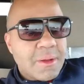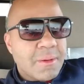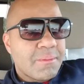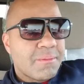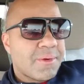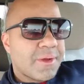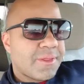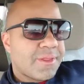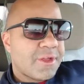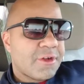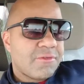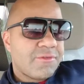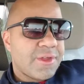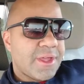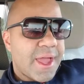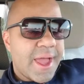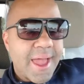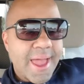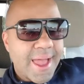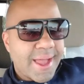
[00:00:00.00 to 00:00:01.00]
but they'll
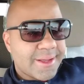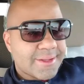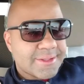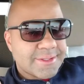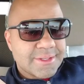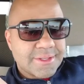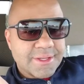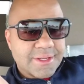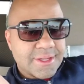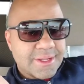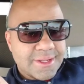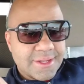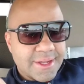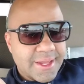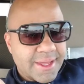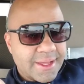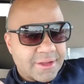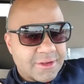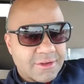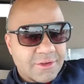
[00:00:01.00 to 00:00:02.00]
react
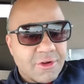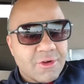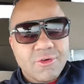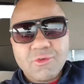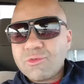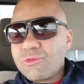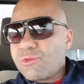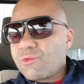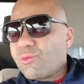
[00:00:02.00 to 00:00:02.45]
like, oh,